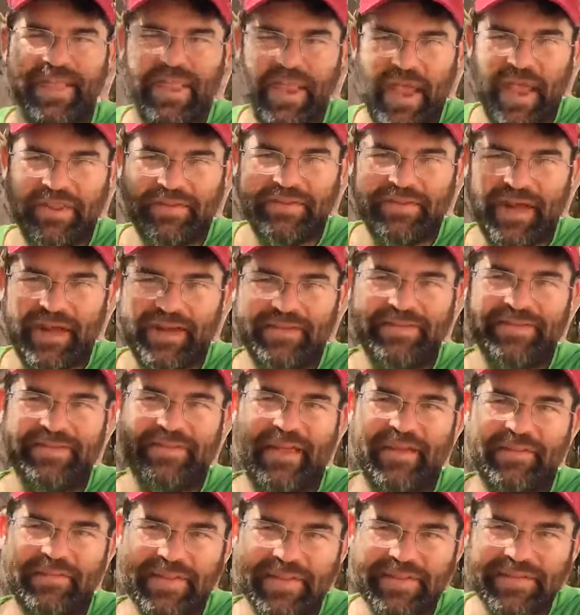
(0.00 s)
has a lot of
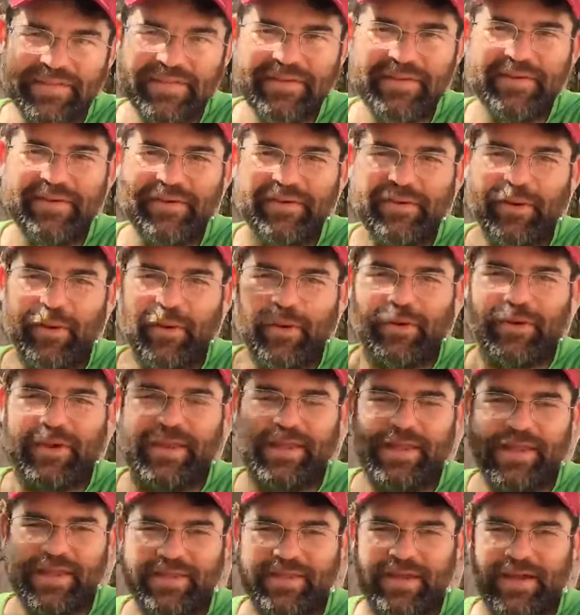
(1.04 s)
stuff that's a little
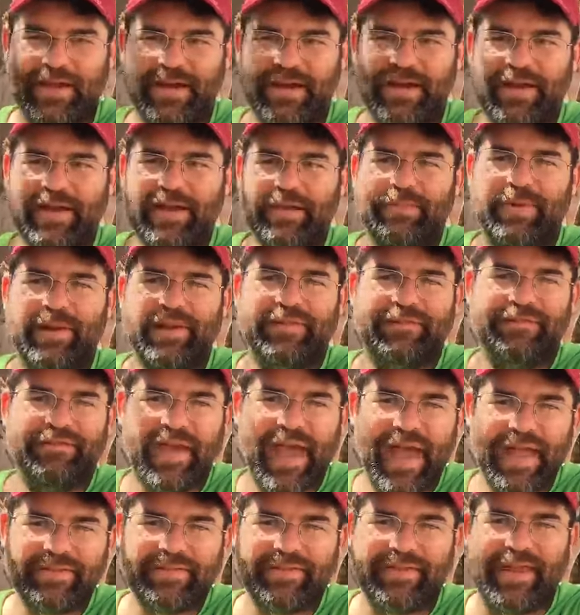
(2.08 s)
lurid in there, but it's
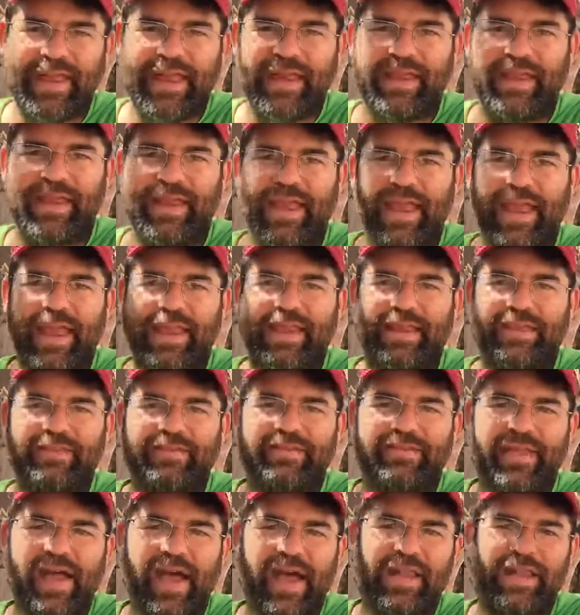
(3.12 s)
fascinating. And
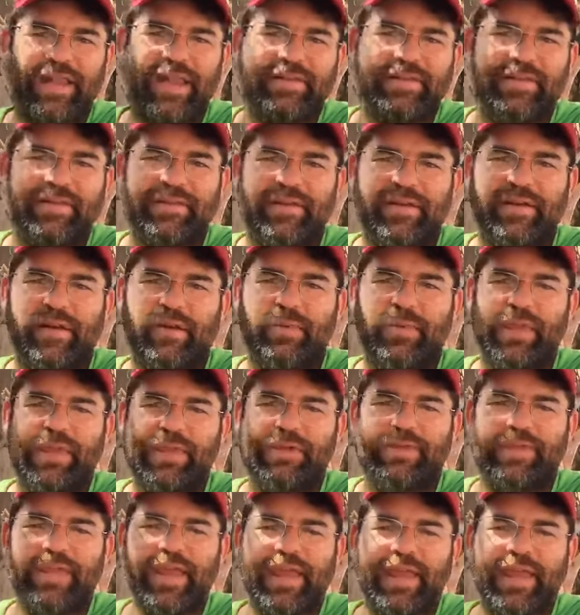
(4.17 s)
it's not necessarily what you
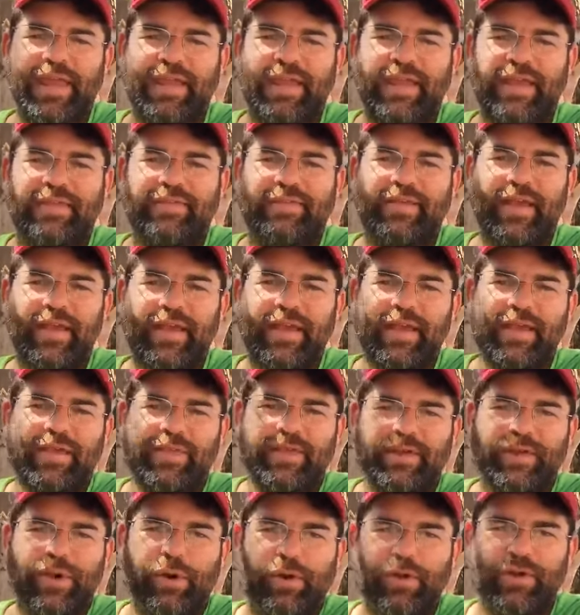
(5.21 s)
think it is.
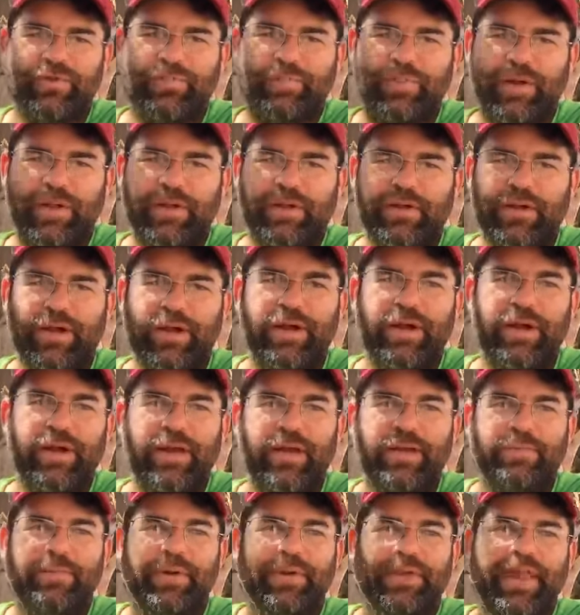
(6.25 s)
The Torah is pretty clear,
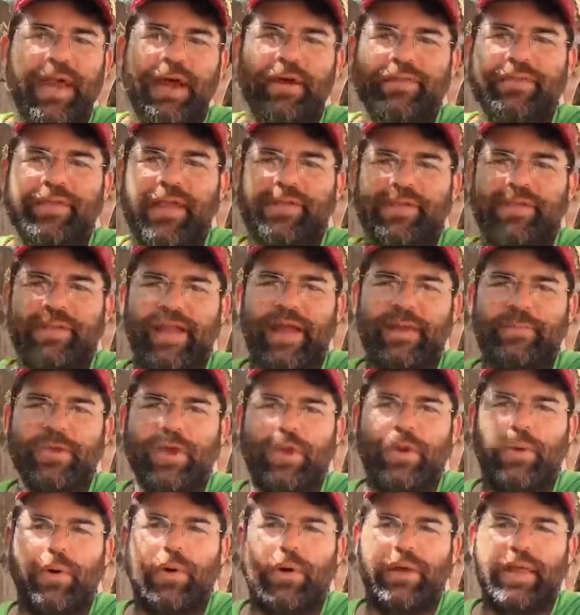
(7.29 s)
but now is not the time to
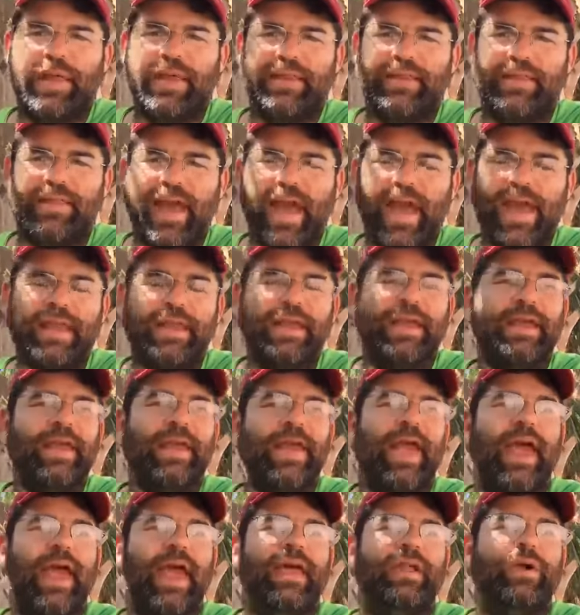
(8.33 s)
go into that.
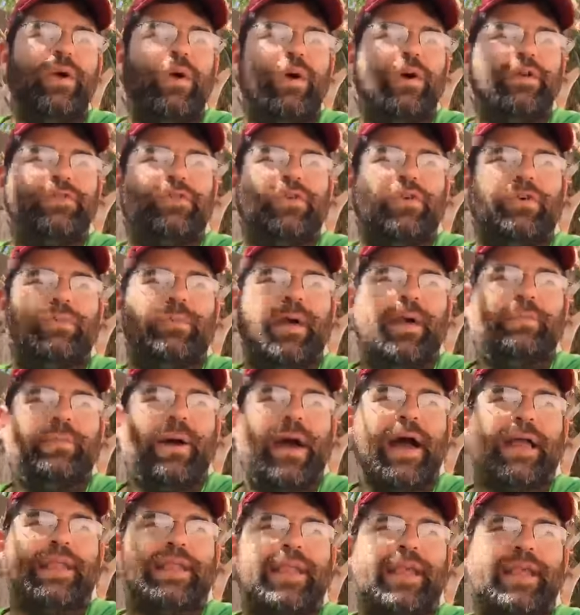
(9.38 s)
And also, my
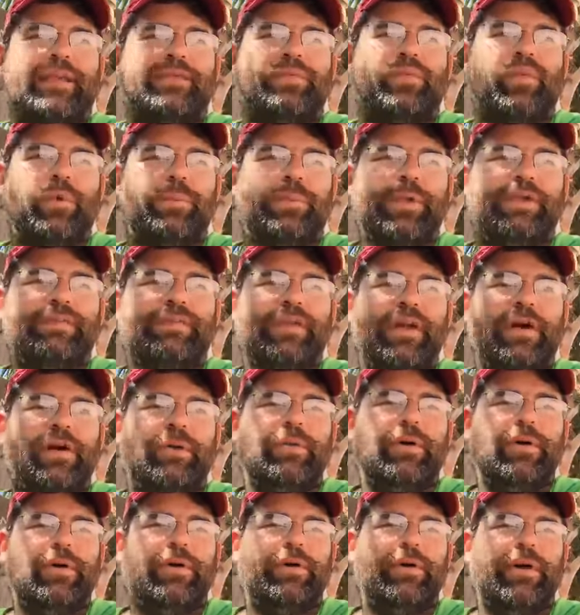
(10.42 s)
podcast will be
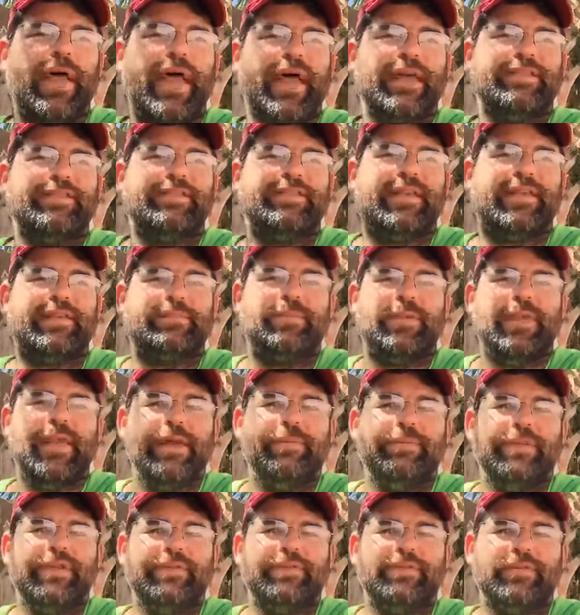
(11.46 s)
available at 6
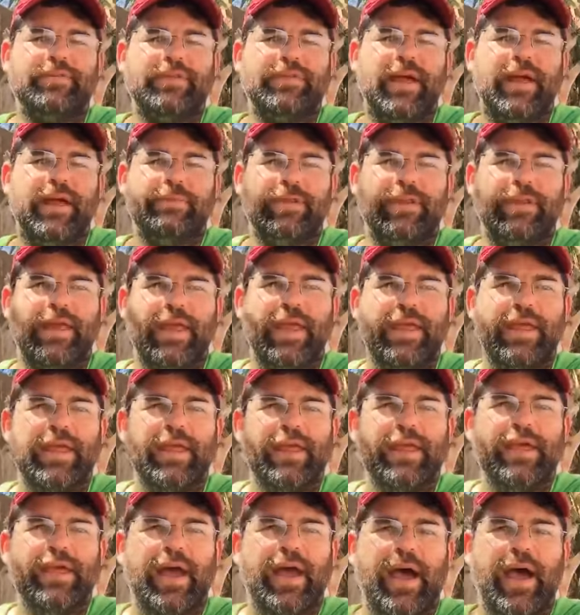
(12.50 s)
p.m. Eastern Time today.
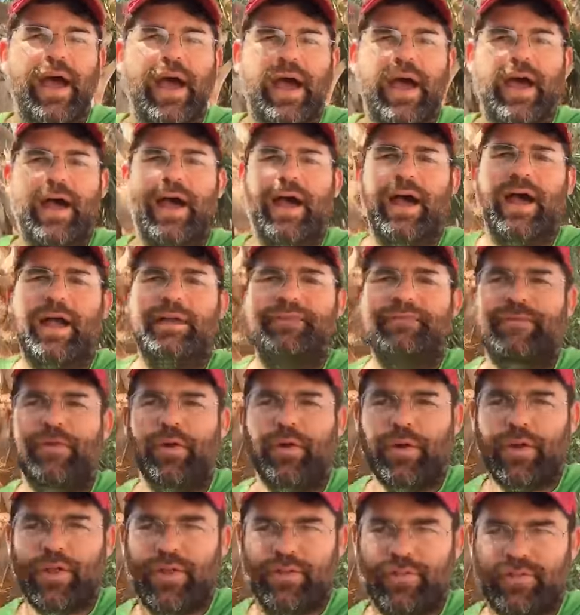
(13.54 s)
Uh, I
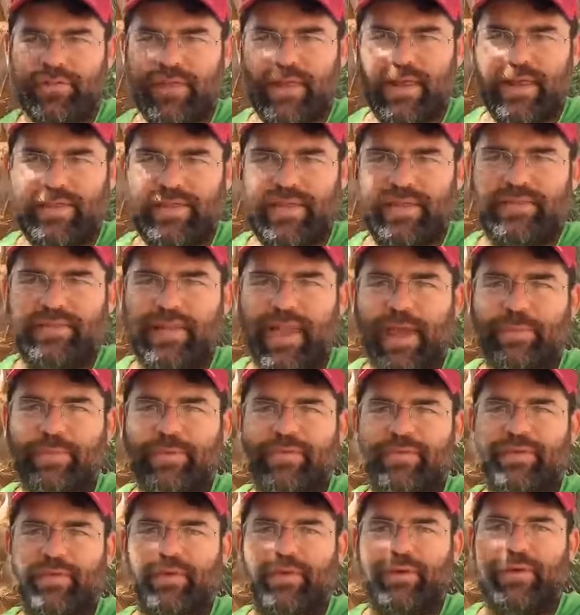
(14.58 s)
focus in this
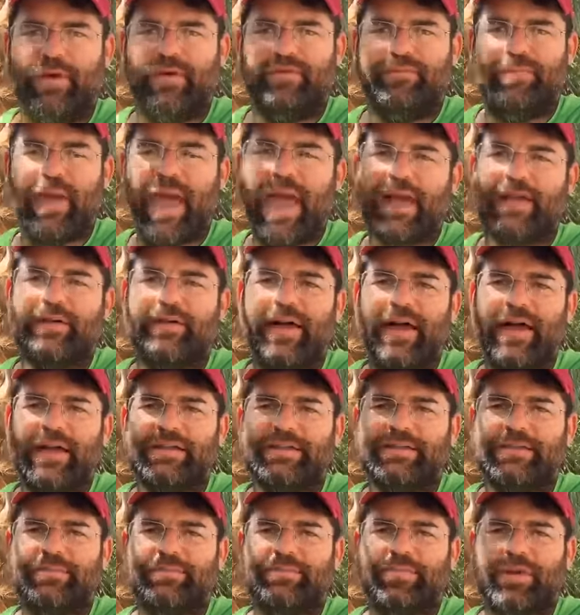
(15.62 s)
episode of
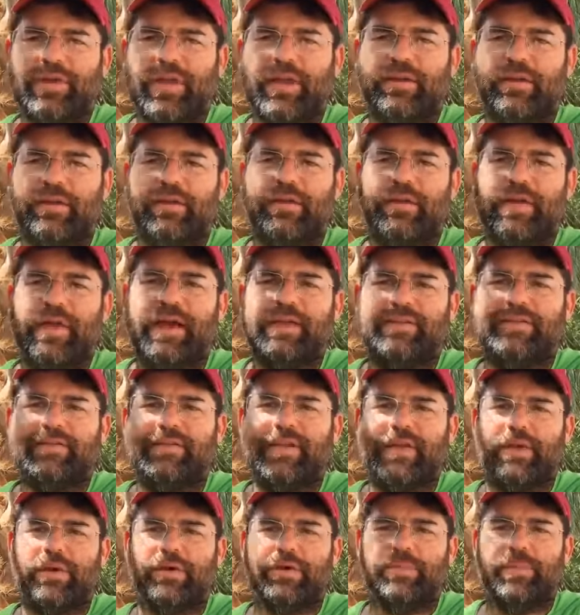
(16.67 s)
Backlash, particularly on
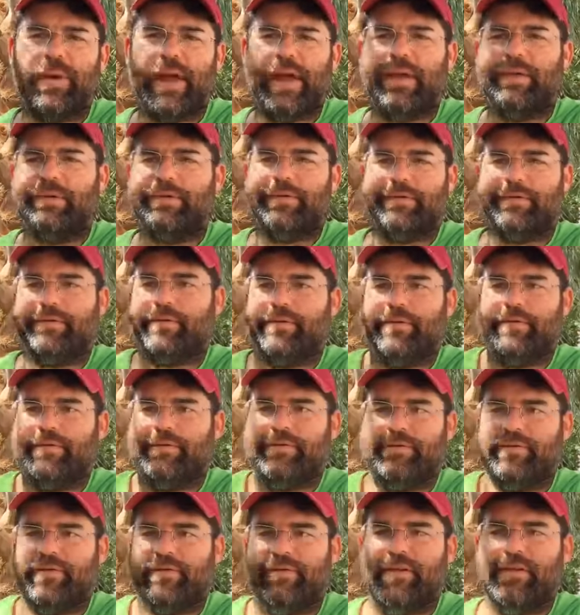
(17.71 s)
Cinco de Mayo, just
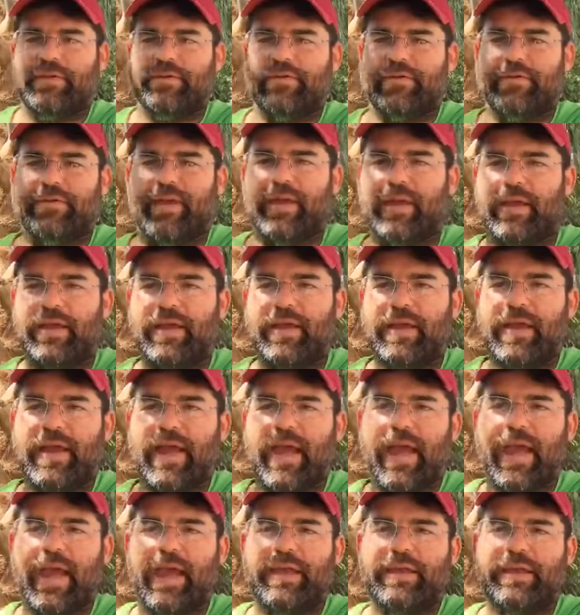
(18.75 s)
because it's interesting.
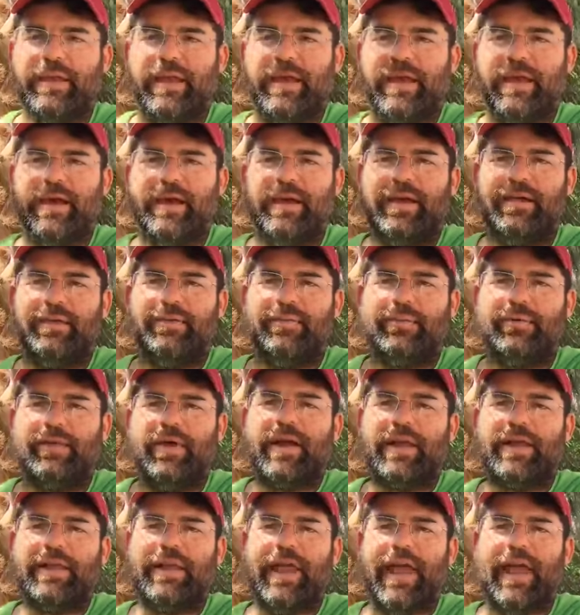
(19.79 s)
And uh, we're
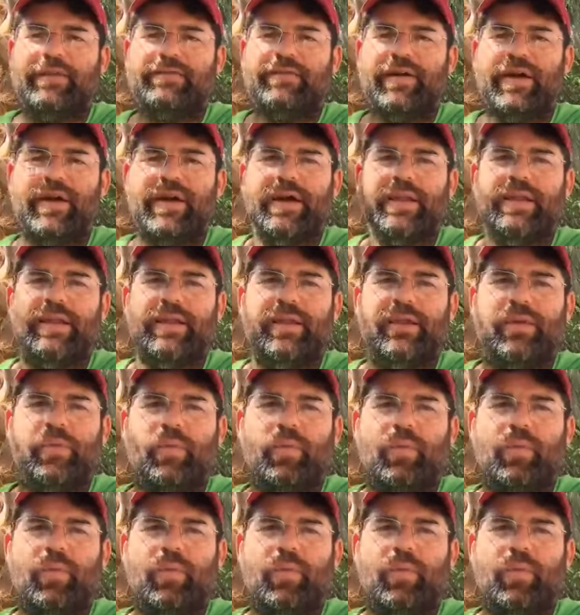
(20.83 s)
lucky to have on